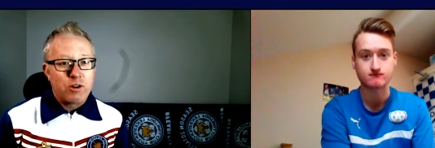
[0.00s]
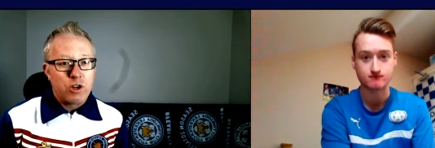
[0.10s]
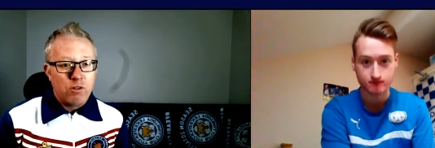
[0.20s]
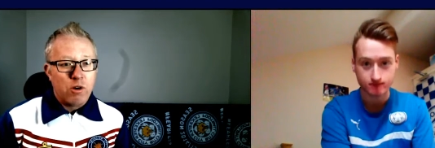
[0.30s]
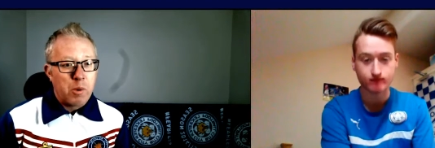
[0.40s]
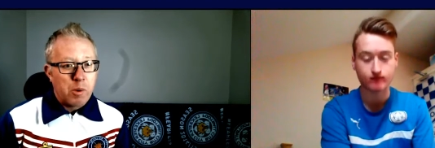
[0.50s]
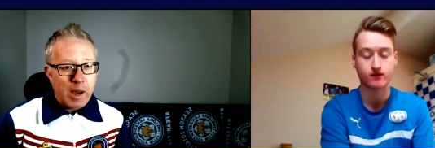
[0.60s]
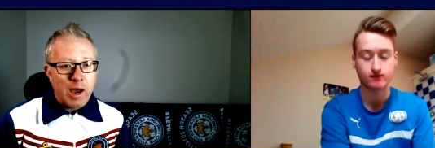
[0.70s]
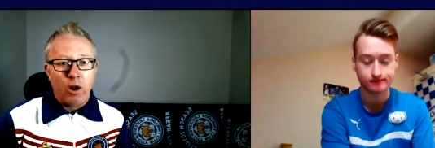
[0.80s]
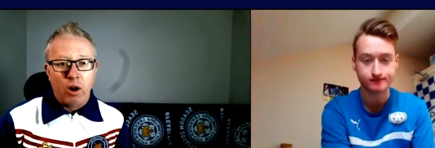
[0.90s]
Speaker 1: Europe
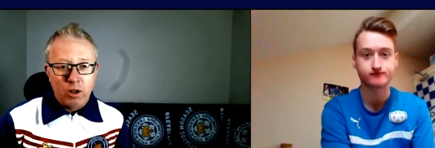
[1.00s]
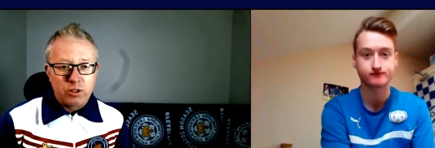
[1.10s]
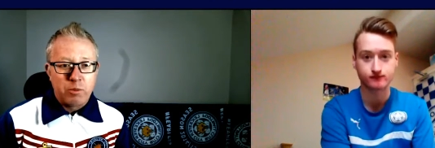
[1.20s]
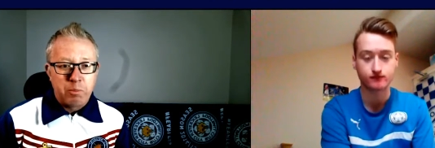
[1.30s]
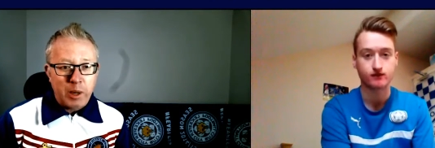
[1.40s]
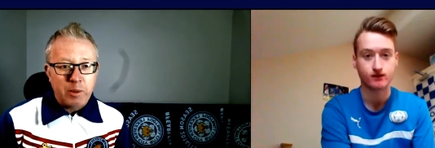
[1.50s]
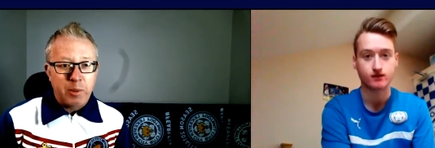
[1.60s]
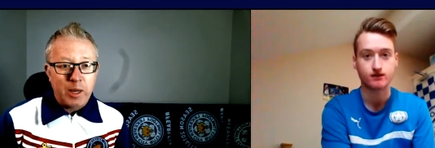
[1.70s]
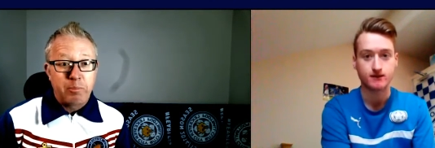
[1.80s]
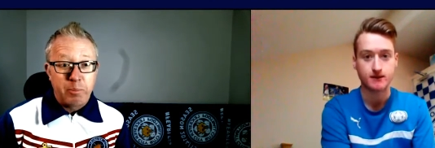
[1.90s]
about lots of big,
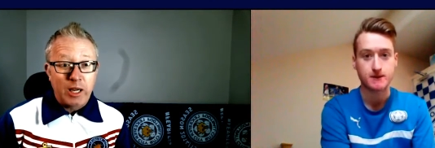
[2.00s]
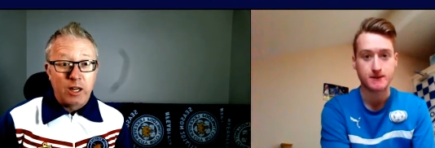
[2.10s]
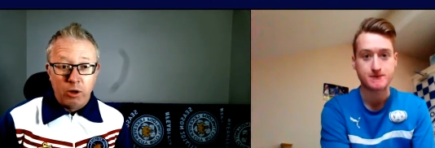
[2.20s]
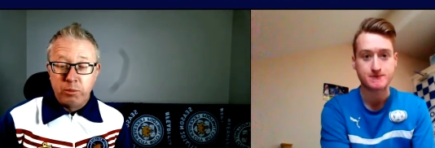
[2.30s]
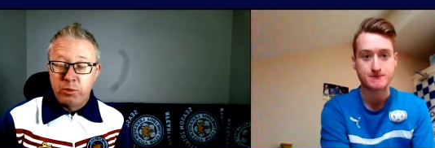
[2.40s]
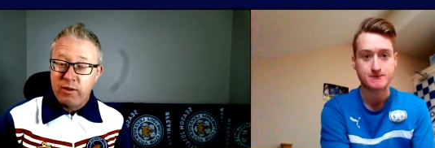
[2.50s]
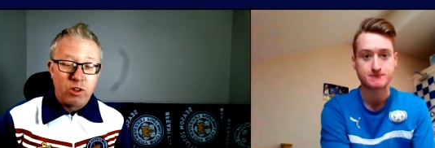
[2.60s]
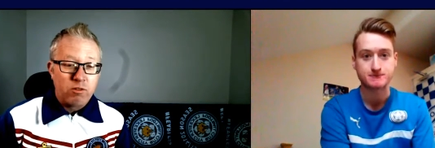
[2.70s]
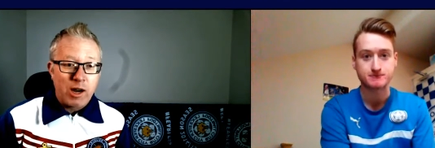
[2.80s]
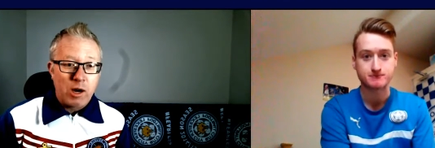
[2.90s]
big, big clubs, even the
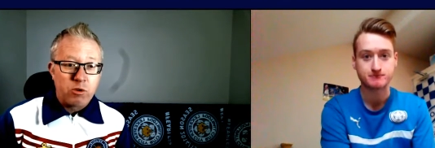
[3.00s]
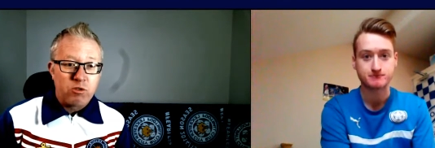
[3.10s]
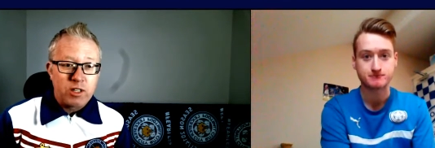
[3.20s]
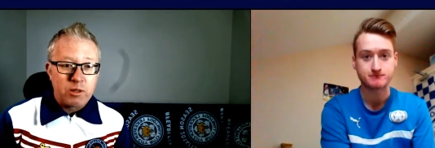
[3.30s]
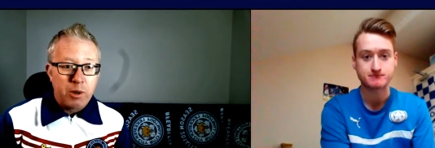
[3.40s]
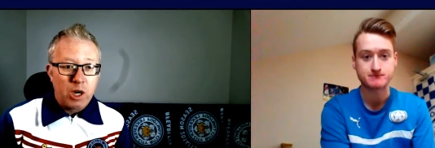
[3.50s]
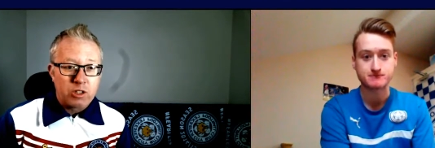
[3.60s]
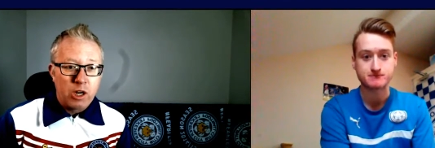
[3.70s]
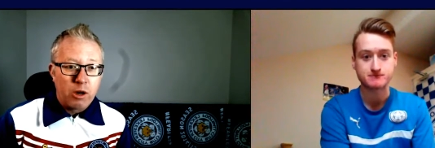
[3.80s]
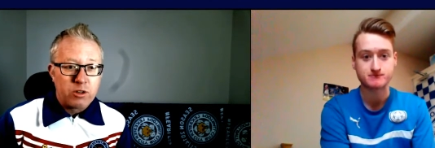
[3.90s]
Real Madrids and
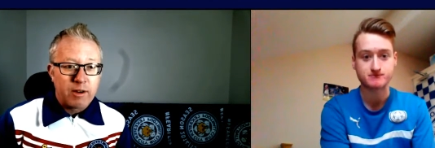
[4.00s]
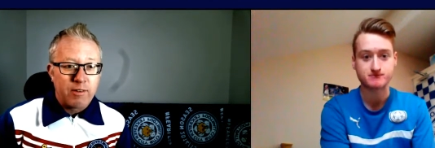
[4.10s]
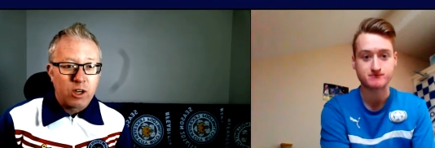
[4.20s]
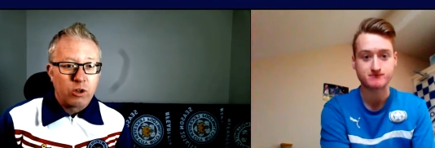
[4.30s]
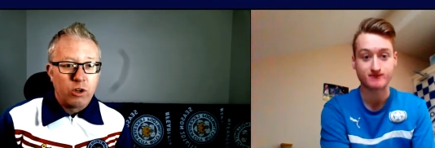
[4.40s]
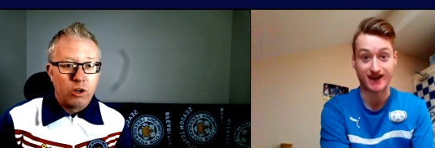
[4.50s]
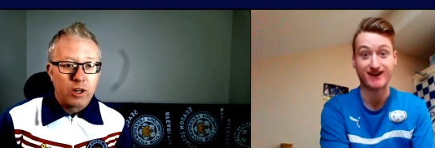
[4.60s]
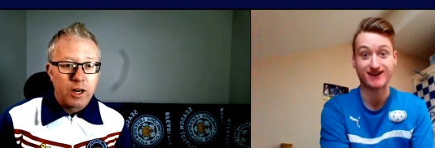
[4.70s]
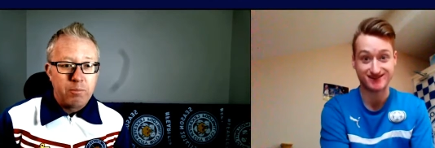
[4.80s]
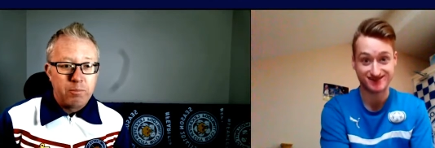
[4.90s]
Barcelona's having a good look at
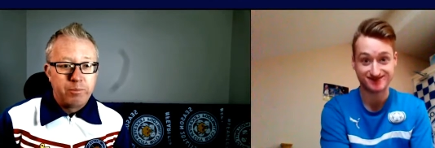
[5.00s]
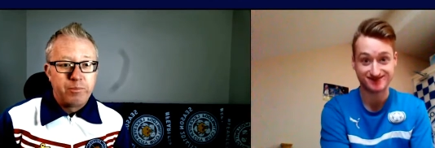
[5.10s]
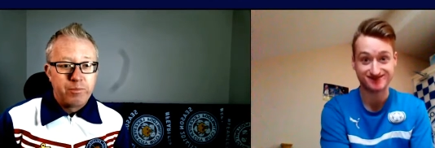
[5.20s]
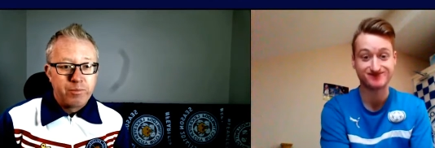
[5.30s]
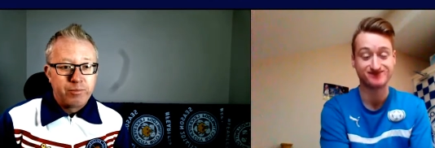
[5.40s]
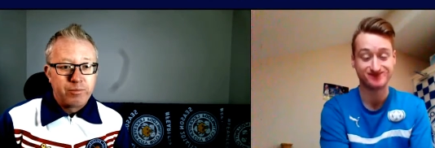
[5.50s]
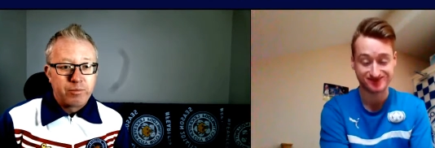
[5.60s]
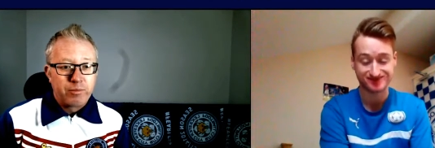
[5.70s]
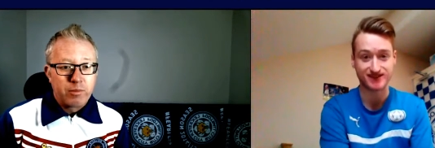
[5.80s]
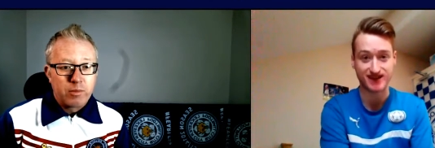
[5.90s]
him.
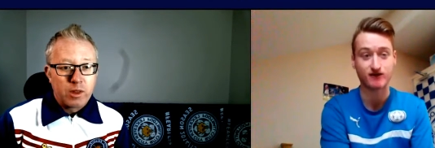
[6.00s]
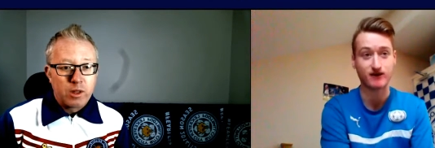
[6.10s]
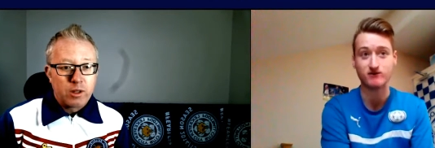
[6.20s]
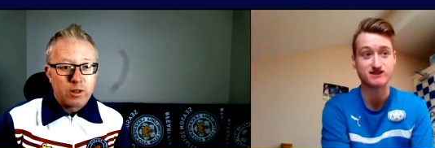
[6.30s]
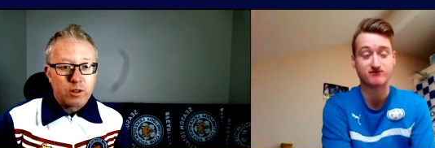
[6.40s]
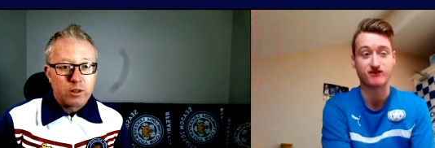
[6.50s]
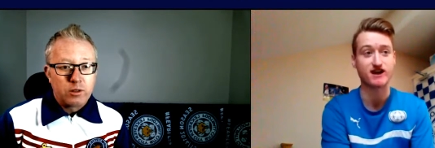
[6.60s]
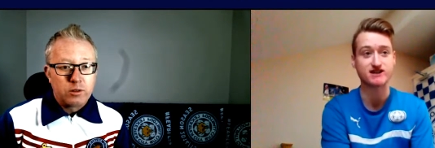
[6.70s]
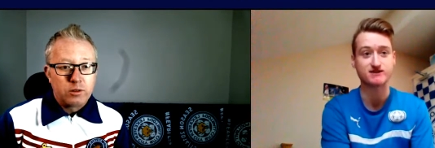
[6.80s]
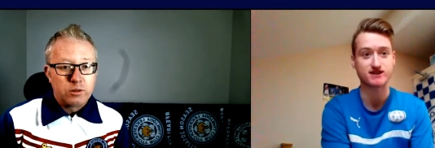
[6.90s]
Speaker 2: Yeah, it wouldn't
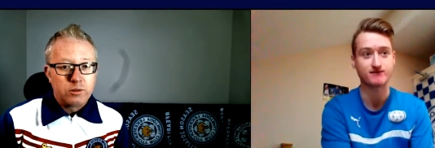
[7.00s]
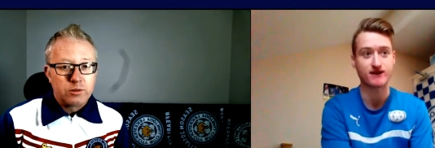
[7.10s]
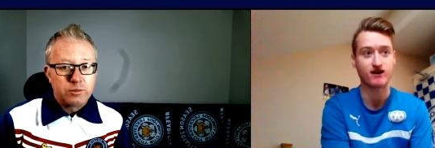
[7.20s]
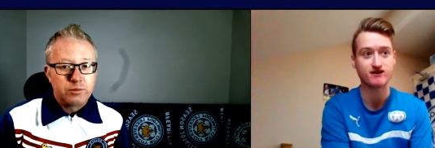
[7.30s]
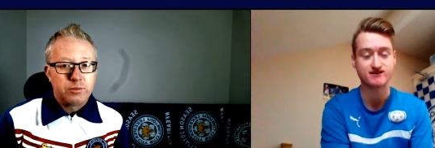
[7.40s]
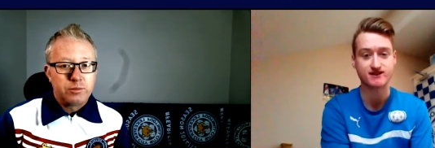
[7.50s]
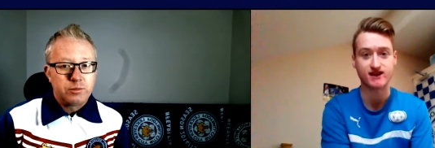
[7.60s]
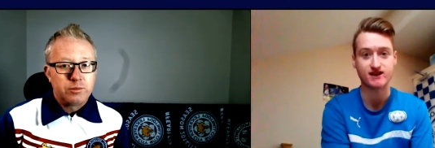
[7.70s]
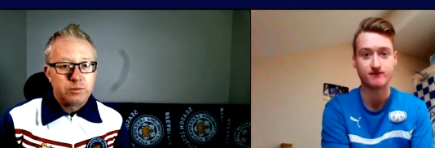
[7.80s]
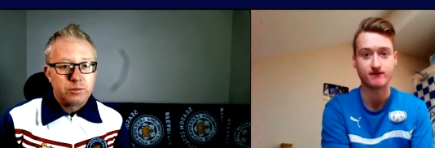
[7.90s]
surprise me. It's going to be hard to
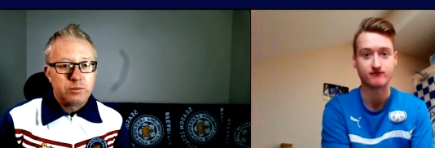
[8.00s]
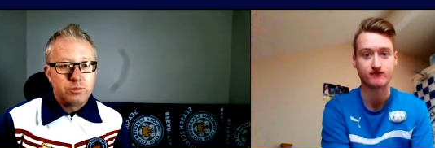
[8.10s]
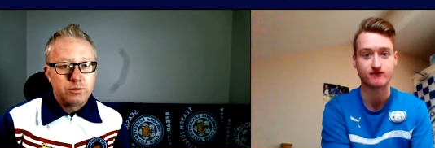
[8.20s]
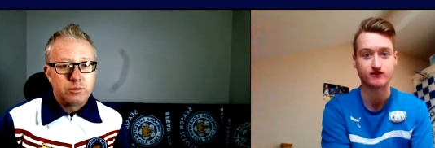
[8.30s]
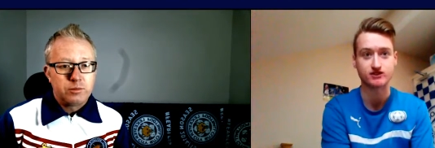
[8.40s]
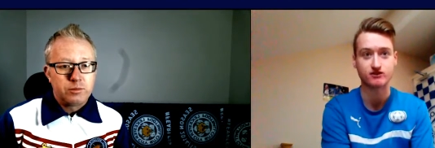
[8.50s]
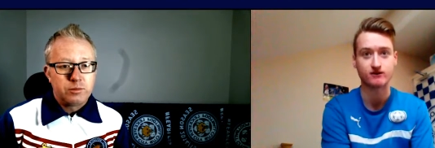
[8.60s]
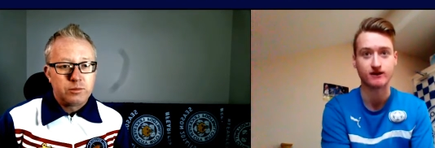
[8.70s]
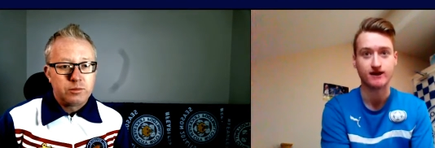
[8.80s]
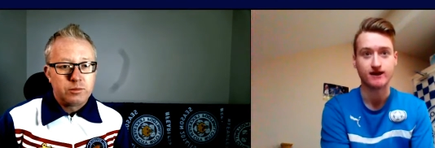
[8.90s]
keep him for sure,
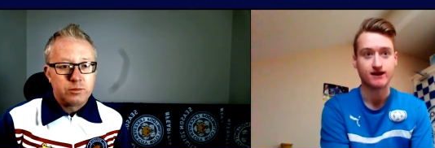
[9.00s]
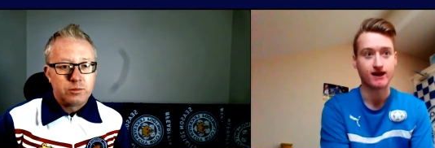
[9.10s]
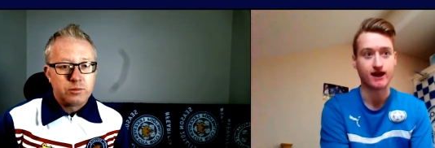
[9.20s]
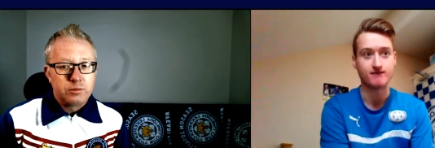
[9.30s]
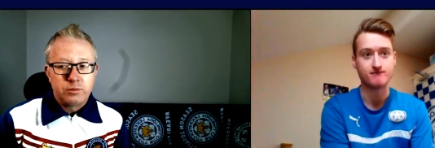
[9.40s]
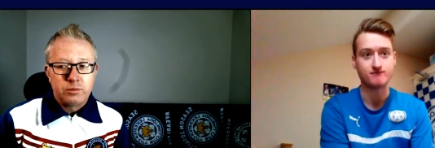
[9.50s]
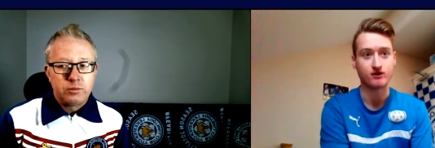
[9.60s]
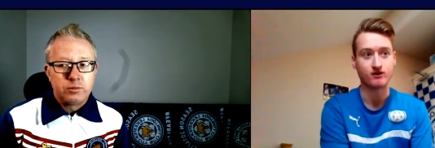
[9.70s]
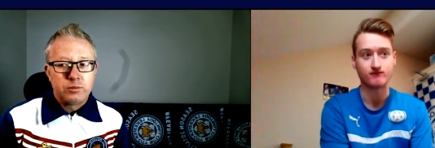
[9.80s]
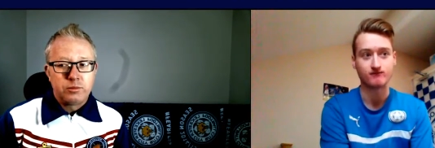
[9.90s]
um,
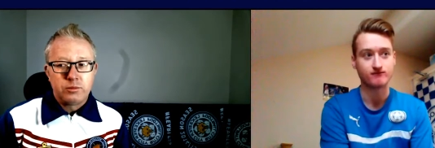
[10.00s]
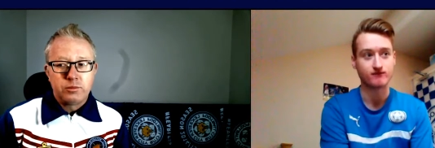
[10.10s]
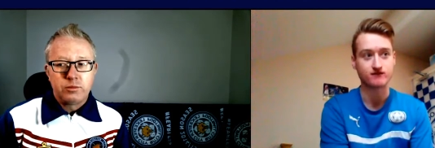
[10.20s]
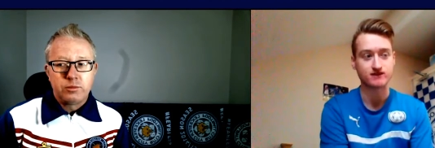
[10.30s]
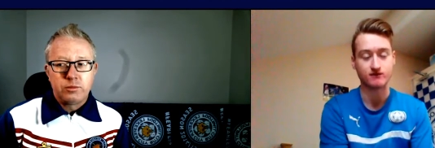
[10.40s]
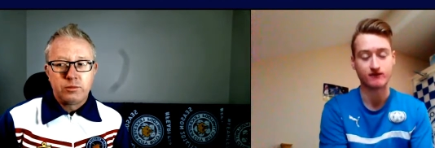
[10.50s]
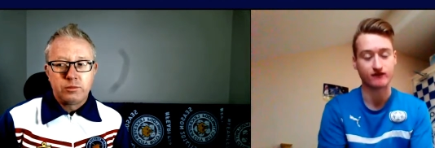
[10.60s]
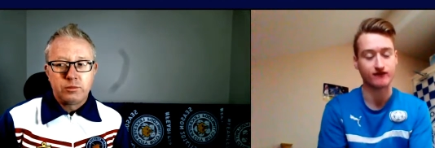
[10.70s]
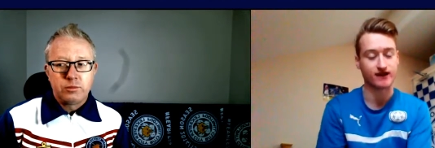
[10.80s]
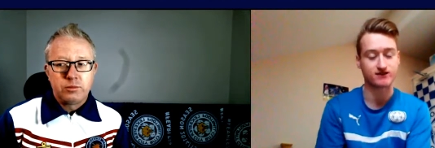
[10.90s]
but obviously with the
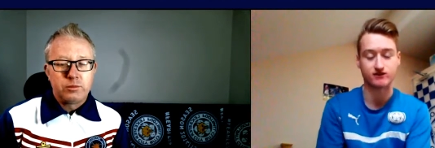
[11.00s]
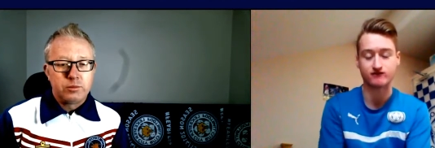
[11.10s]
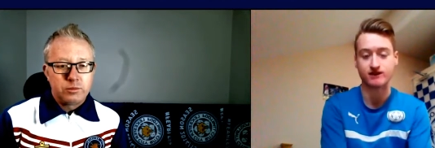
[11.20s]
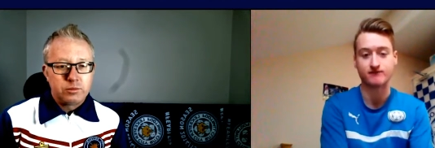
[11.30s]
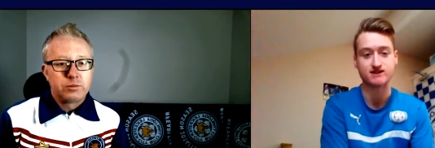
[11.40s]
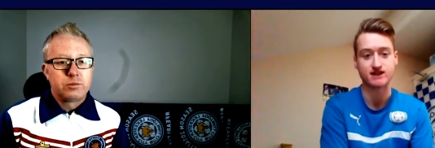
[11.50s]
factor of Champions